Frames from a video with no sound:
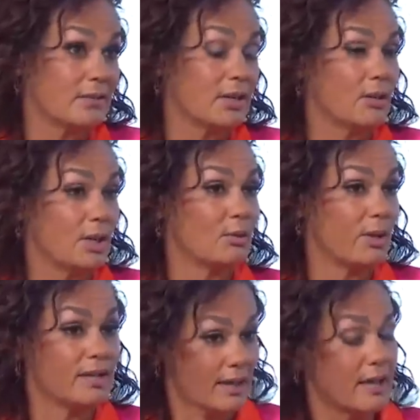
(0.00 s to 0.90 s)
And I
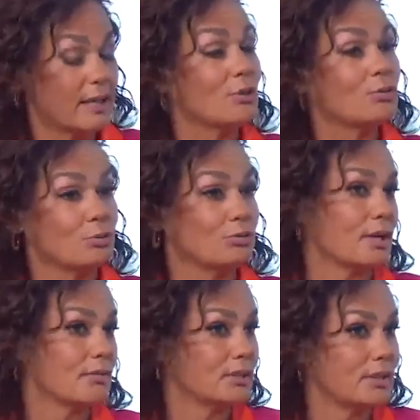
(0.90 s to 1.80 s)
watch very
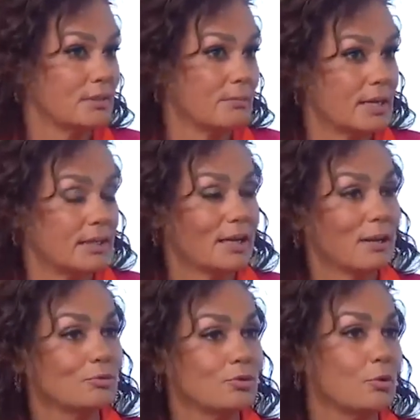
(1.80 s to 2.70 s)
carefully what I put into
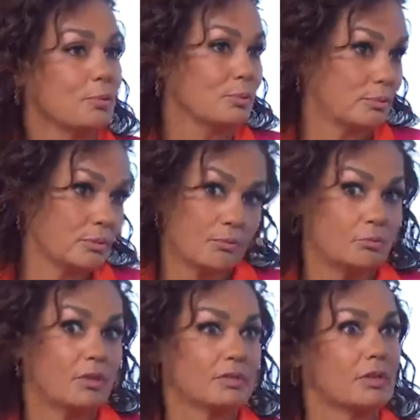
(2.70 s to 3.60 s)
my body because I
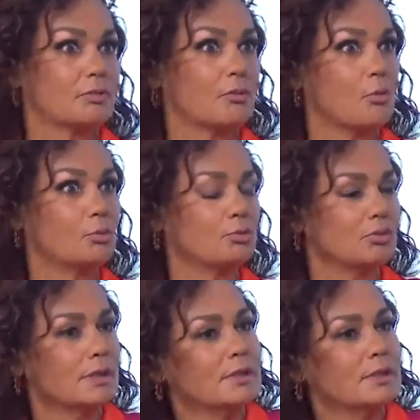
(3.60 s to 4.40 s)
just have to.